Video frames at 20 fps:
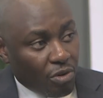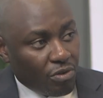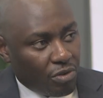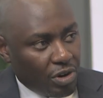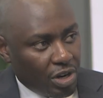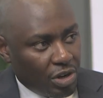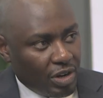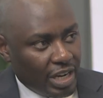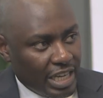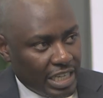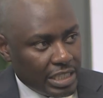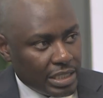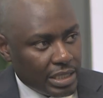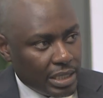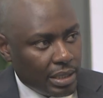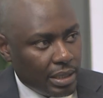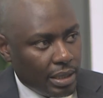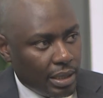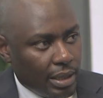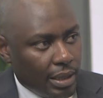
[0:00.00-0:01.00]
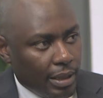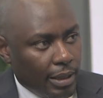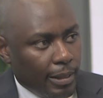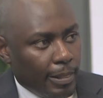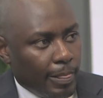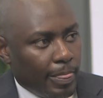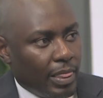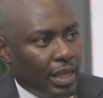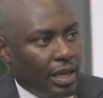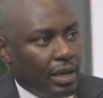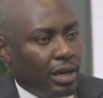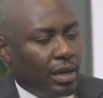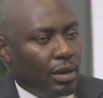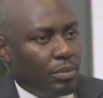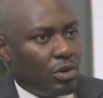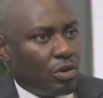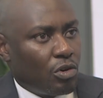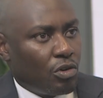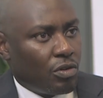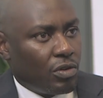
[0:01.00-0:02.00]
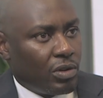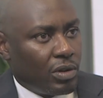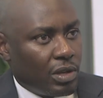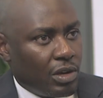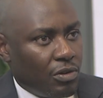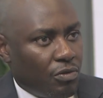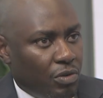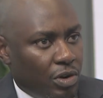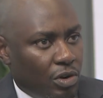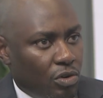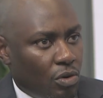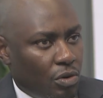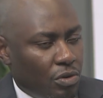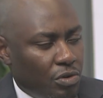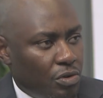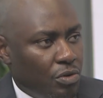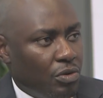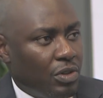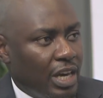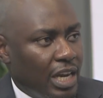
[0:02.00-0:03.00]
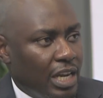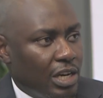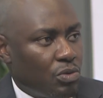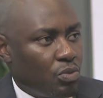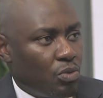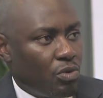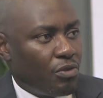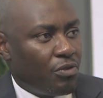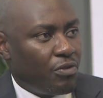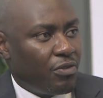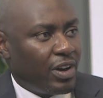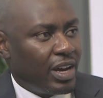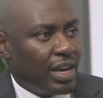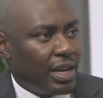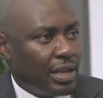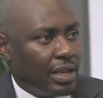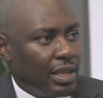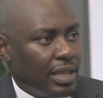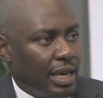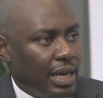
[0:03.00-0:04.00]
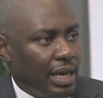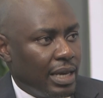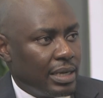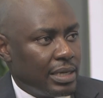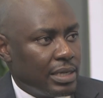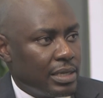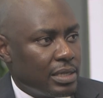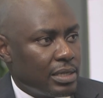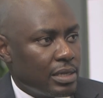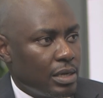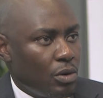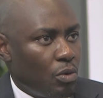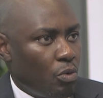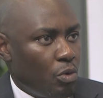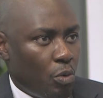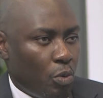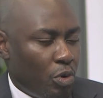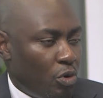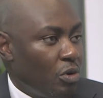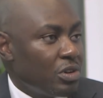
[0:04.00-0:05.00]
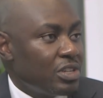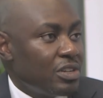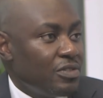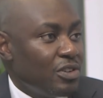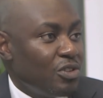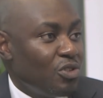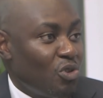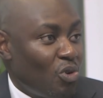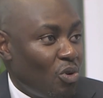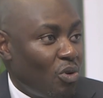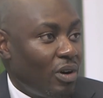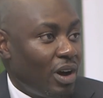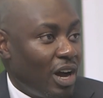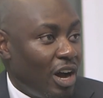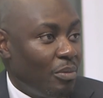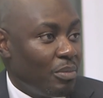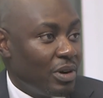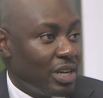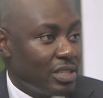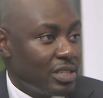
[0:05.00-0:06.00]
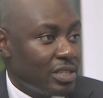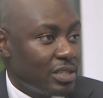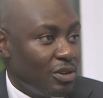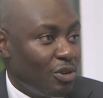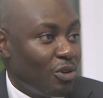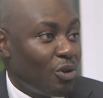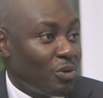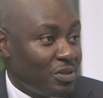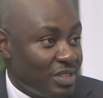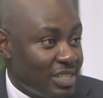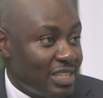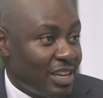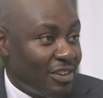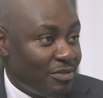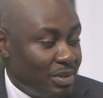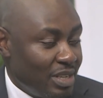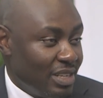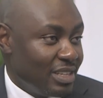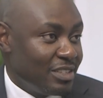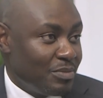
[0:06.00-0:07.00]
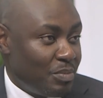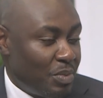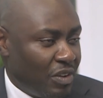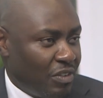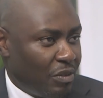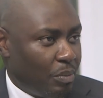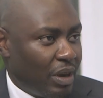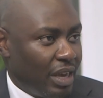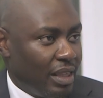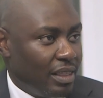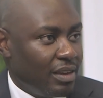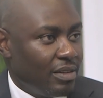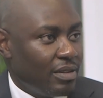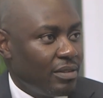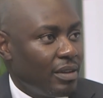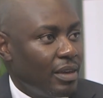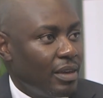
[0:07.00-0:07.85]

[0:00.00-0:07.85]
of regulation because if we don't do that, we'll find that we don't even know how much loans have been disbursed by this.